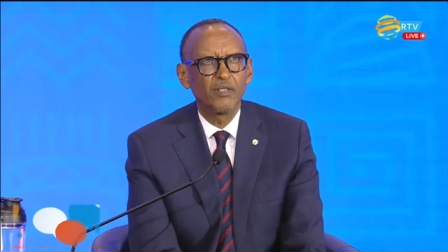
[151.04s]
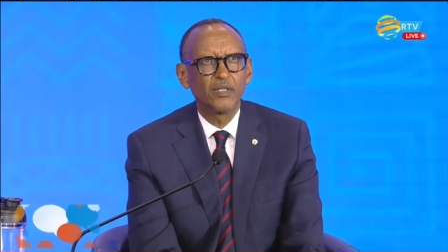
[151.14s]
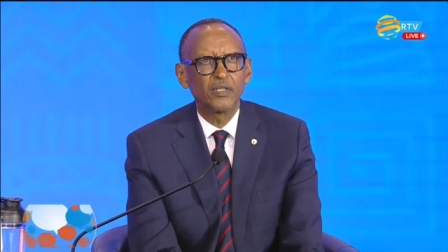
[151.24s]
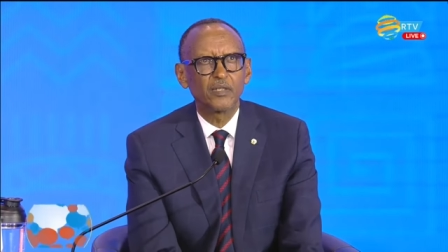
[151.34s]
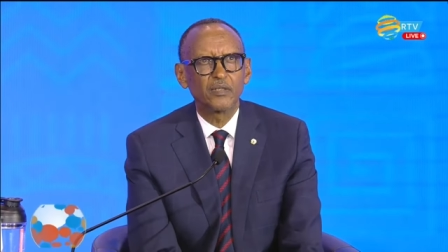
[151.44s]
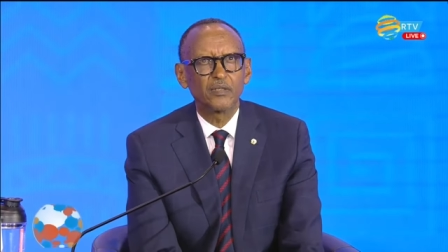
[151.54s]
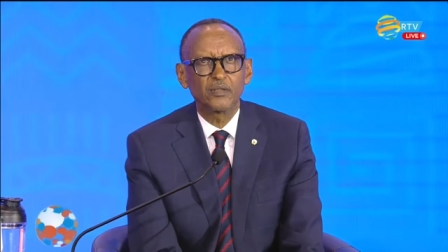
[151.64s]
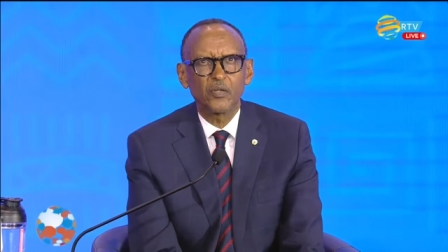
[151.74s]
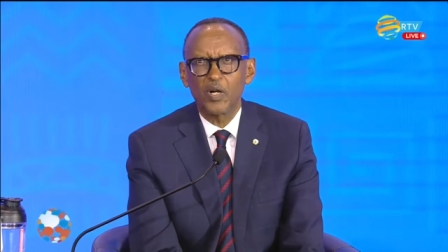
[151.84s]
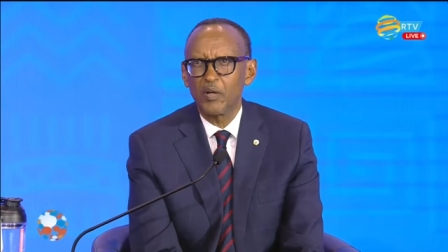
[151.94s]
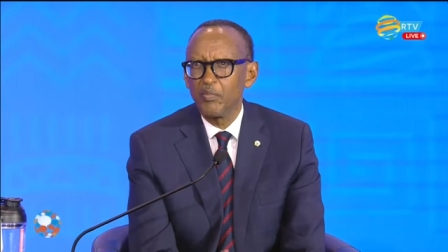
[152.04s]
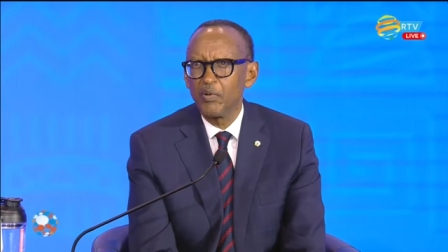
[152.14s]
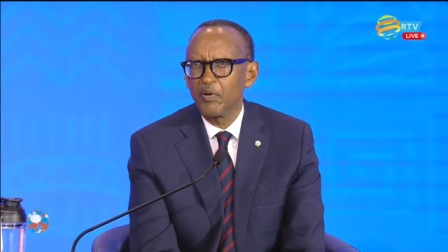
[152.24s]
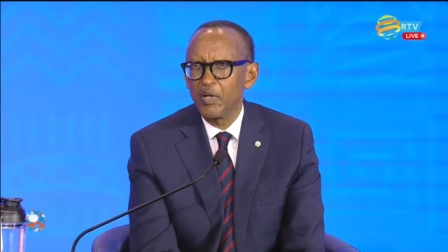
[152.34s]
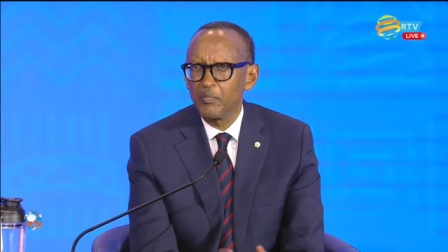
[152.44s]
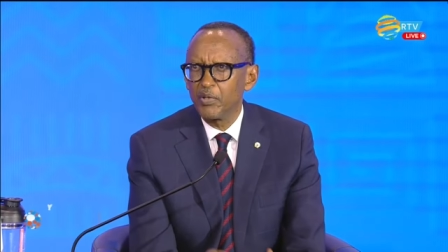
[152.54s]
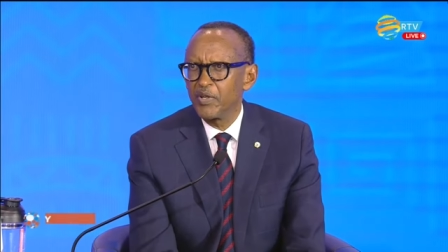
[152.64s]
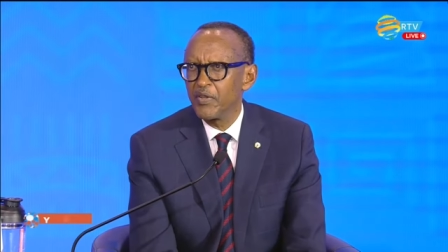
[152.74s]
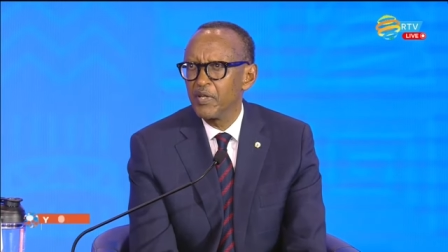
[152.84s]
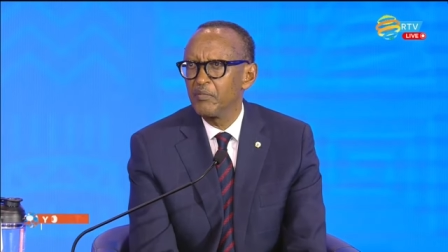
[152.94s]
uh, call upon
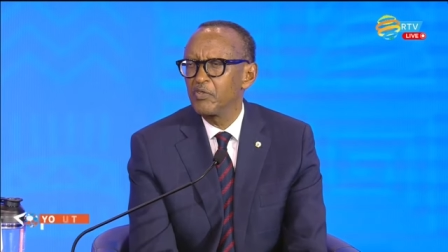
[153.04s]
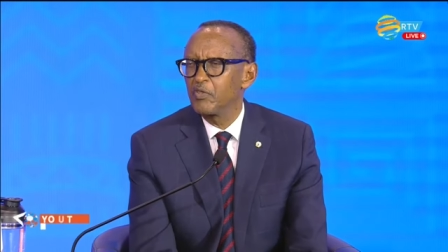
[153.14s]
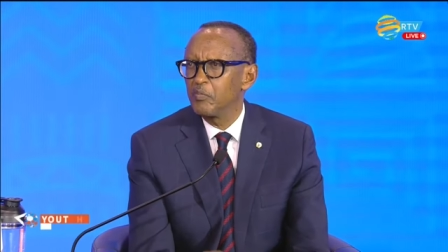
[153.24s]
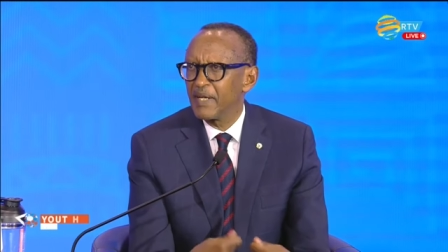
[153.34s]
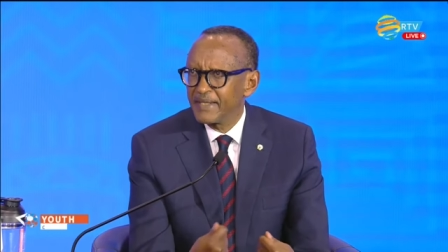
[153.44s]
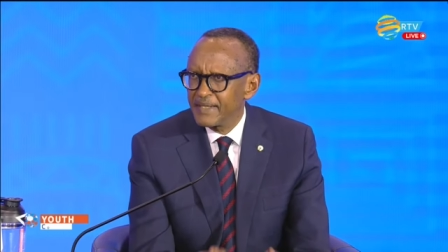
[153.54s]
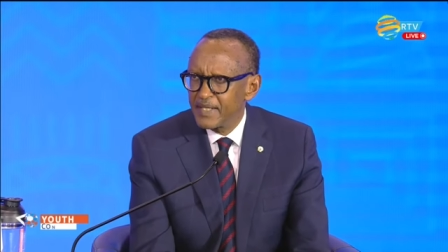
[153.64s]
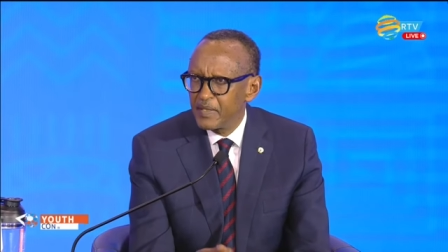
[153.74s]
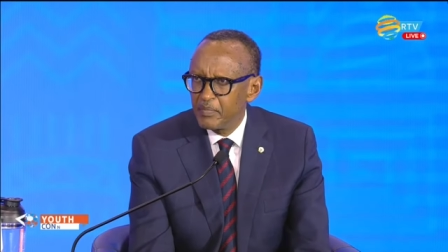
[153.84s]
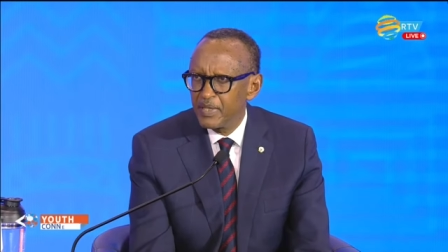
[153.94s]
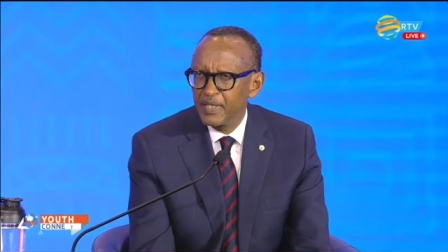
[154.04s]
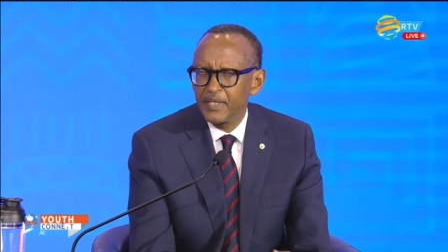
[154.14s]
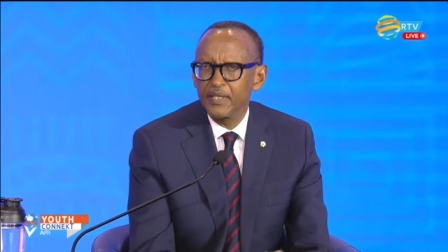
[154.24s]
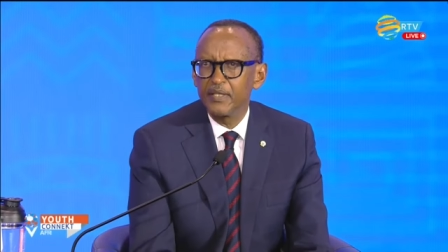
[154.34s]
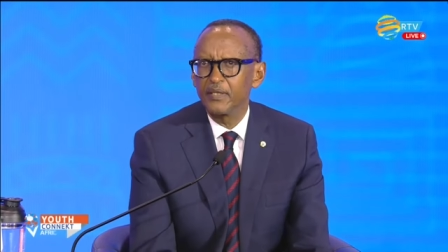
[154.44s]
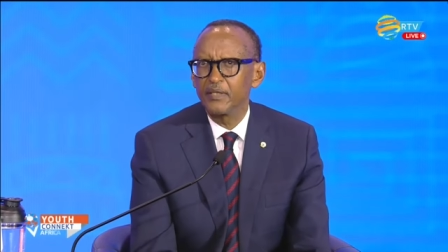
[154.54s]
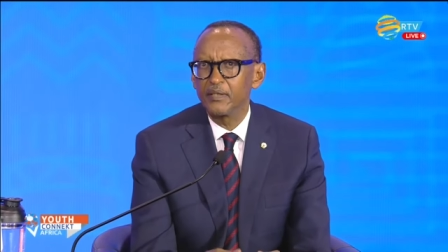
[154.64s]
them to participate and